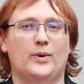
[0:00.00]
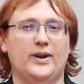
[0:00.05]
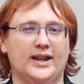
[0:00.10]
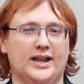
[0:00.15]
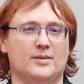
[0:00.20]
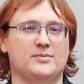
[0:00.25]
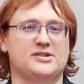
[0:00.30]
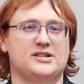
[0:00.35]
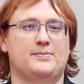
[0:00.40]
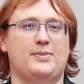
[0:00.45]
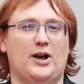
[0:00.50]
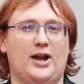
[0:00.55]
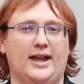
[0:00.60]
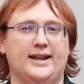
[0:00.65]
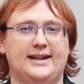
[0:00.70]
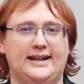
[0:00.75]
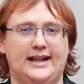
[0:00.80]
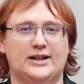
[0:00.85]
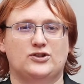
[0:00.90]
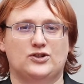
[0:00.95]
it comes to buying
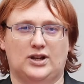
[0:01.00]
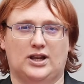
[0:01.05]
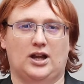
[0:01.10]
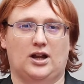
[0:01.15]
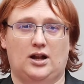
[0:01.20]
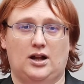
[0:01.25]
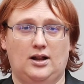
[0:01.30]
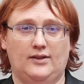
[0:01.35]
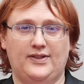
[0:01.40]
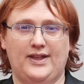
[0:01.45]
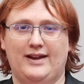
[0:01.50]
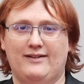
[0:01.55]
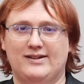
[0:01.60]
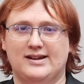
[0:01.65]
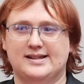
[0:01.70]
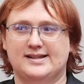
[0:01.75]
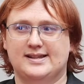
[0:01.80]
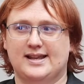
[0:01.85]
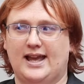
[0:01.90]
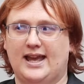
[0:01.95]
an electric car, there
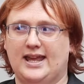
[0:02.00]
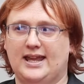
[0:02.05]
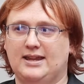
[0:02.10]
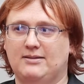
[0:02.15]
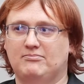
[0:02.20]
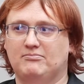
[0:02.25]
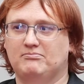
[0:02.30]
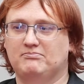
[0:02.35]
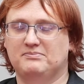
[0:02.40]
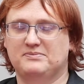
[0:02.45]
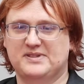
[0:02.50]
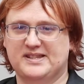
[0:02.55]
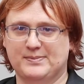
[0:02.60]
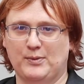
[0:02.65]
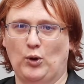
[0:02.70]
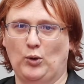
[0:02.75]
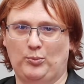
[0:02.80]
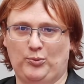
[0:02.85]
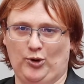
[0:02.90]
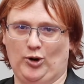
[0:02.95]
is a
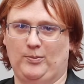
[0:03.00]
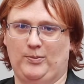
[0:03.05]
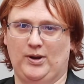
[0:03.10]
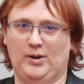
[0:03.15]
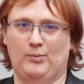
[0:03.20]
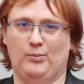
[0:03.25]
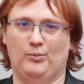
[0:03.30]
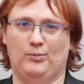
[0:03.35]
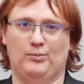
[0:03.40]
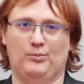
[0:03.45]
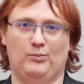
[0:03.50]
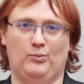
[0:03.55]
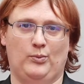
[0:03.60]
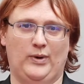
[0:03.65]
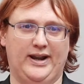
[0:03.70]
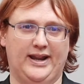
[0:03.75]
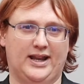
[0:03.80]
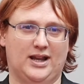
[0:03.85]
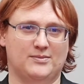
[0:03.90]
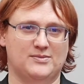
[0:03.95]
small problem
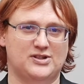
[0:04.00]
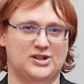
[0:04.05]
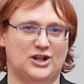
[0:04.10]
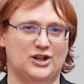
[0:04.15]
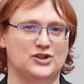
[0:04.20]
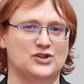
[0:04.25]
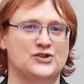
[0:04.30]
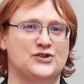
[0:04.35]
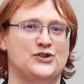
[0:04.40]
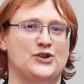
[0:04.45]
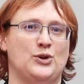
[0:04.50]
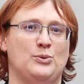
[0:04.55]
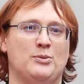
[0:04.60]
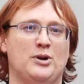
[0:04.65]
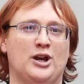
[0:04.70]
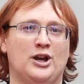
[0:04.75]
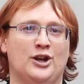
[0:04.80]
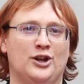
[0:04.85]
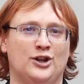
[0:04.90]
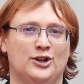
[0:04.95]
when it comes to
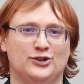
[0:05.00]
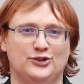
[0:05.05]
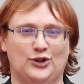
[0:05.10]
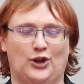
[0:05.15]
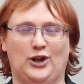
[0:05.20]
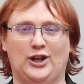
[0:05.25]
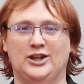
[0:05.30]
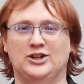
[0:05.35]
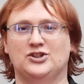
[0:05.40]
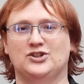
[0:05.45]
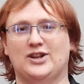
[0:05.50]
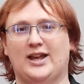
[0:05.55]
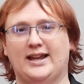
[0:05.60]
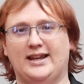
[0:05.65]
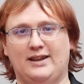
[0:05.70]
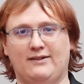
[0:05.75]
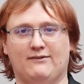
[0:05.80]
consumer knowledge and